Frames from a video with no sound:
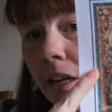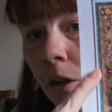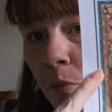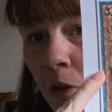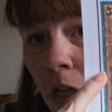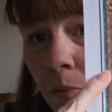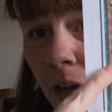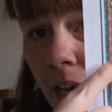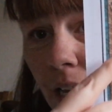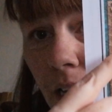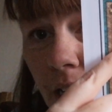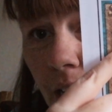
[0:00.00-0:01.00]
Little
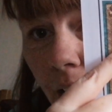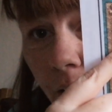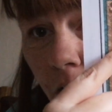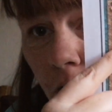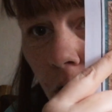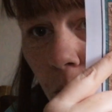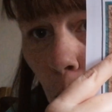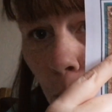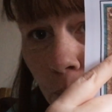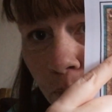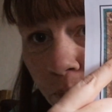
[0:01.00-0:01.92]
Mermaid, Ariel.